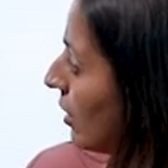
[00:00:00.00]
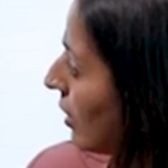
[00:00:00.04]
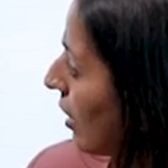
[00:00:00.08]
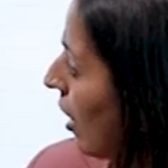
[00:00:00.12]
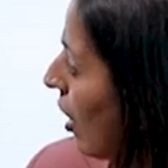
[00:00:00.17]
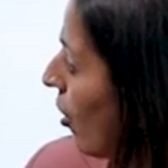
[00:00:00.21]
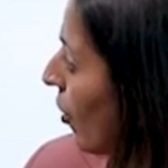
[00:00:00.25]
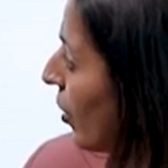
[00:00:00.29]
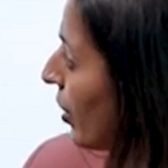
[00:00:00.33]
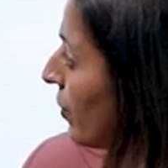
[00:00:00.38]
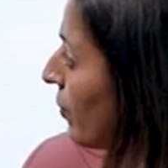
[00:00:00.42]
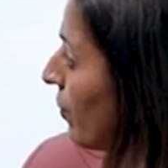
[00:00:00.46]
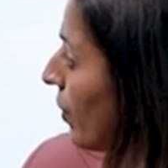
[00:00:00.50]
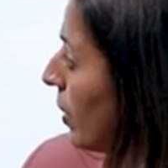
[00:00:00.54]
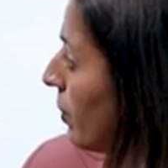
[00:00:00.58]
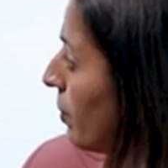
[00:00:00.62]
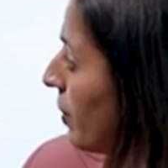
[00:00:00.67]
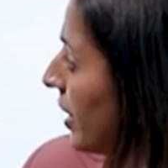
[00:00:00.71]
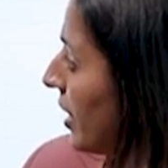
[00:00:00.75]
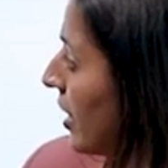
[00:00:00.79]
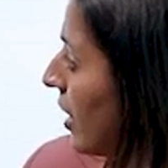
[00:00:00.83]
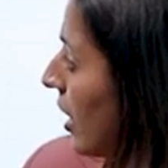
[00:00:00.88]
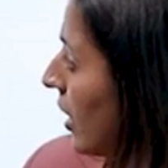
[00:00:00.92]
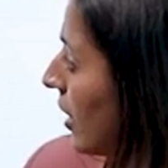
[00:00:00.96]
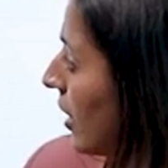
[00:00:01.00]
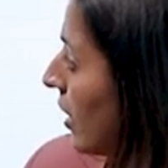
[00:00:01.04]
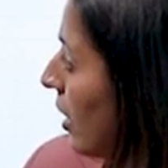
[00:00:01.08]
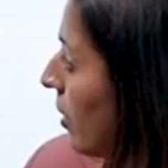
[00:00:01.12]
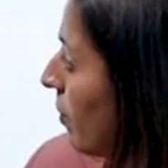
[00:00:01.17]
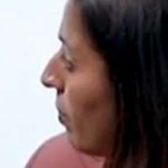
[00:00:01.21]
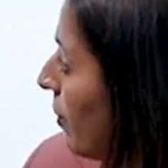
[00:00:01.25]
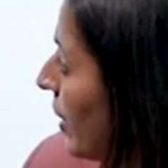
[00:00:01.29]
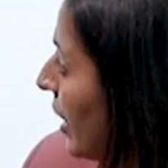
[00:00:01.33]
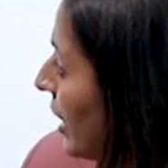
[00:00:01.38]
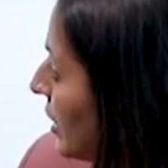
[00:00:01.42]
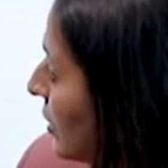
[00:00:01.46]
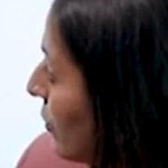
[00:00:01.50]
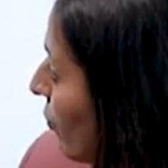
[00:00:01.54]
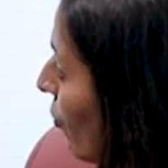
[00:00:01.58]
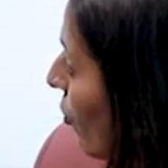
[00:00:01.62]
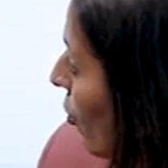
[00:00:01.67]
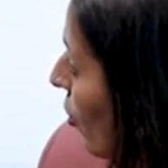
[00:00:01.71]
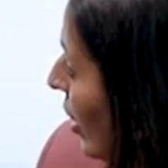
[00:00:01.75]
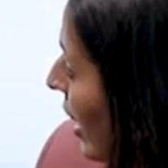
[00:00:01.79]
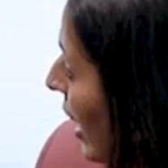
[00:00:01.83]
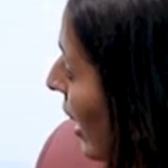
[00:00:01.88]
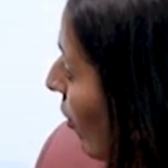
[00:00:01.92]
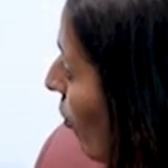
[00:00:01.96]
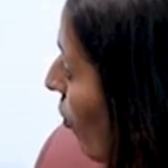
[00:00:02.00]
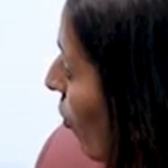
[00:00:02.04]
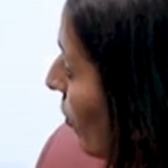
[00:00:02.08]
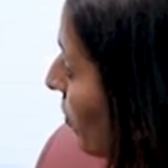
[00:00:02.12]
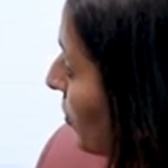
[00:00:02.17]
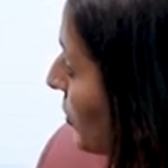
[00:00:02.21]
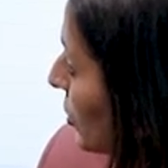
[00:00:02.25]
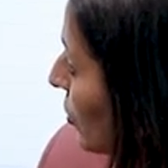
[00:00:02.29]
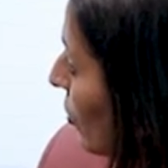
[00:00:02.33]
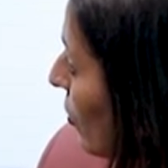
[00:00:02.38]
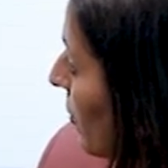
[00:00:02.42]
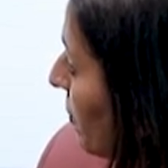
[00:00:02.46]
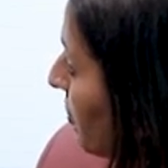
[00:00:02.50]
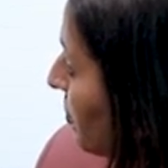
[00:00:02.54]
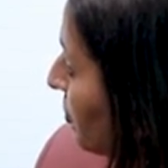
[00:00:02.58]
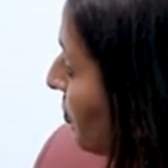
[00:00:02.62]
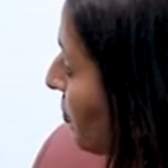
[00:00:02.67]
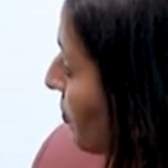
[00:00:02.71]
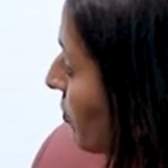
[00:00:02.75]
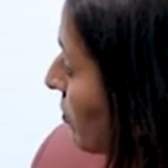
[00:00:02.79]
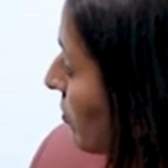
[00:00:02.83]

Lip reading: Now it will be done. Now it's 4 lakh also.